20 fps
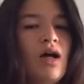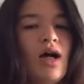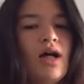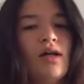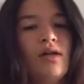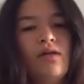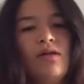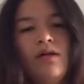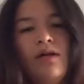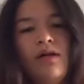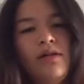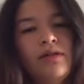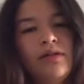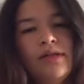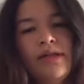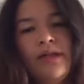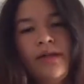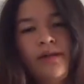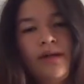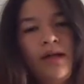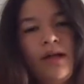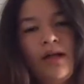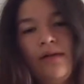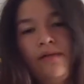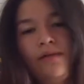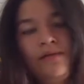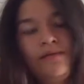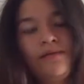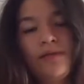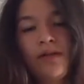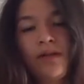don't know how to say it. I don't know.